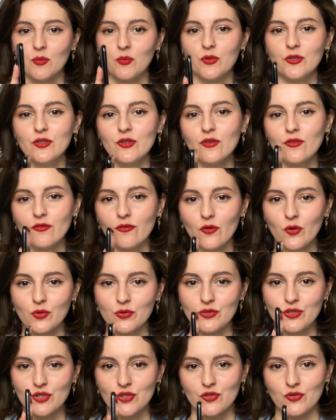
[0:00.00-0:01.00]
Put your
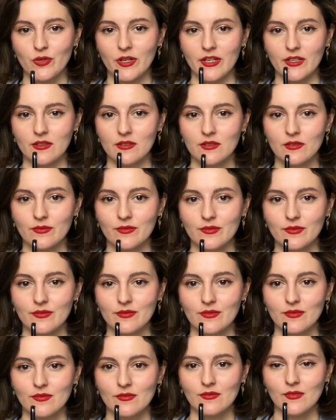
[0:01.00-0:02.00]
phone straight.
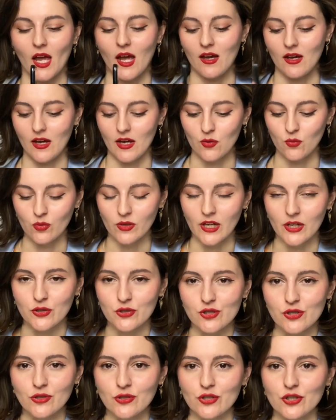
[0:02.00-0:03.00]
I will
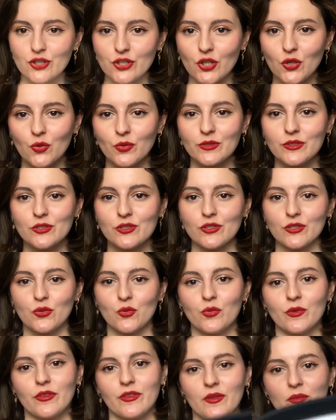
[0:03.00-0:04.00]
actually show it to you
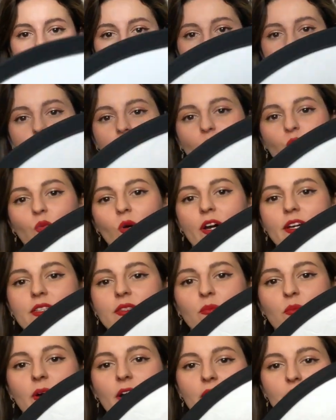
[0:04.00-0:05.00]
with a
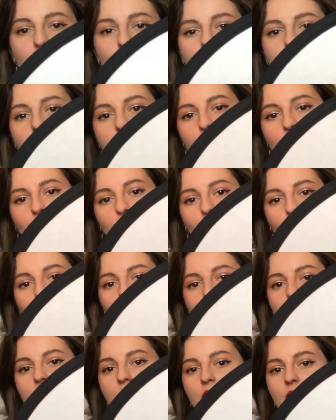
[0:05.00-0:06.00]
white background so you
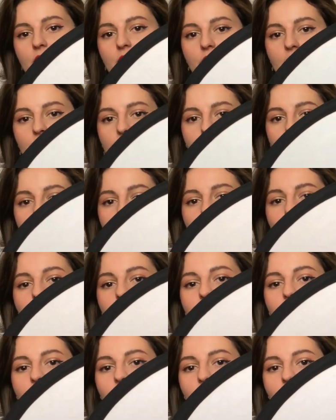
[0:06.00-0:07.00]
will see it
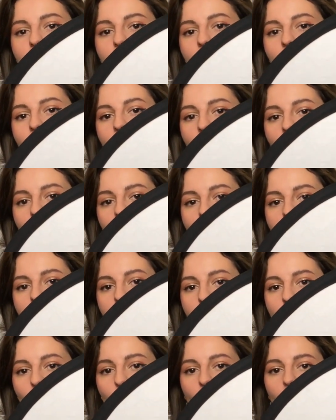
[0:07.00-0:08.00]
clearly.
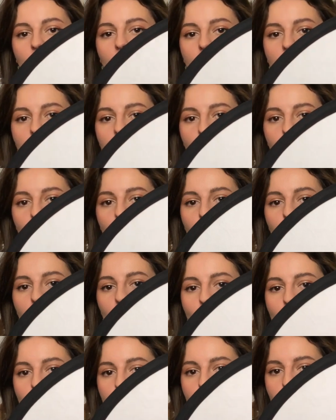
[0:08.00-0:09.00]
So keep your
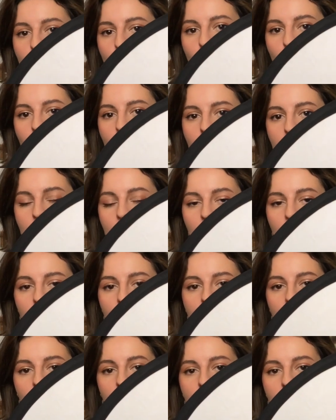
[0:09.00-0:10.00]
phone straight.
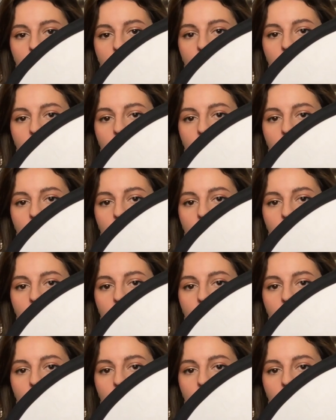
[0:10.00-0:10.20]
Like